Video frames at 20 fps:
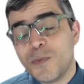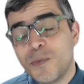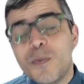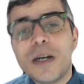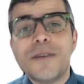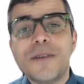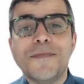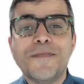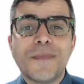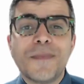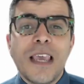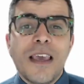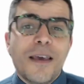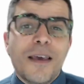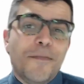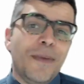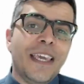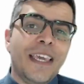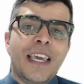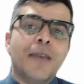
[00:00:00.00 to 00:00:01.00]
Well,
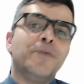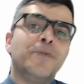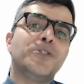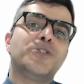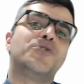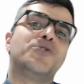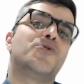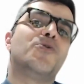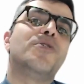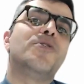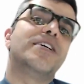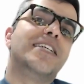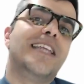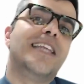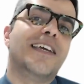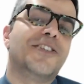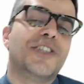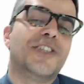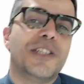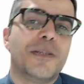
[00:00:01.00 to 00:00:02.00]
being able to draw
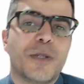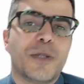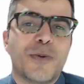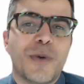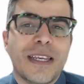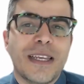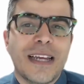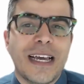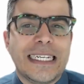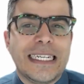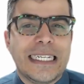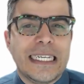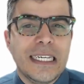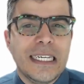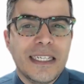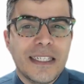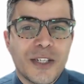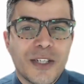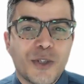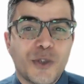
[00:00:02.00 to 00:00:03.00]
connections between
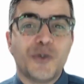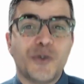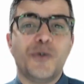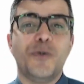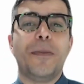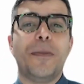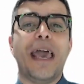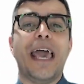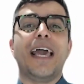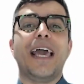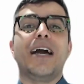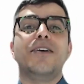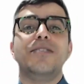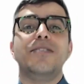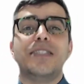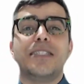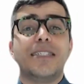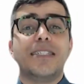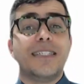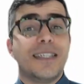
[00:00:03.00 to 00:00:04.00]
ideas and zoom
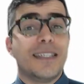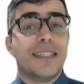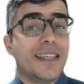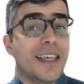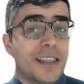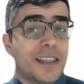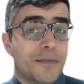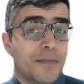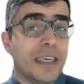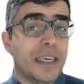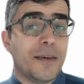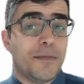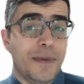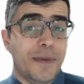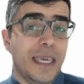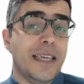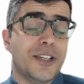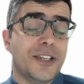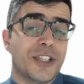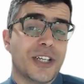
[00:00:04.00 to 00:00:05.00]
out to see the bigger
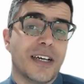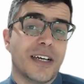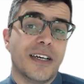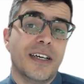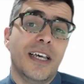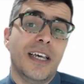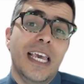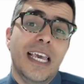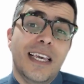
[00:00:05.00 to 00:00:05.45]
picture